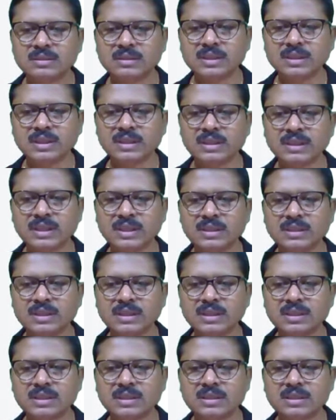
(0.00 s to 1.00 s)
the
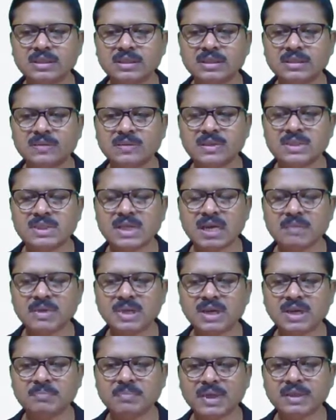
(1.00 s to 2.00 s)
detector was
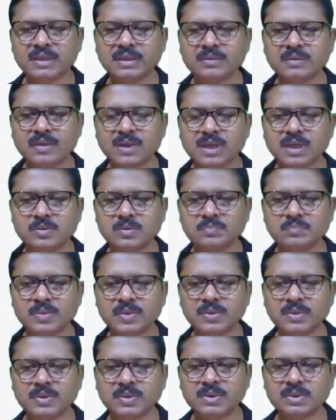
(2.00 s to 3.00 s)
having a particular
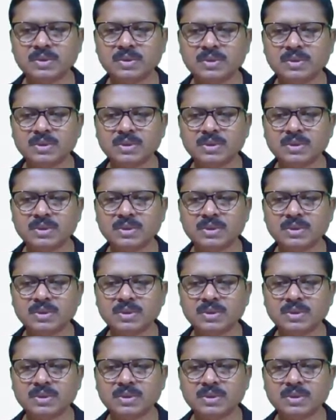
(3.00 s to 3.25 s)
output.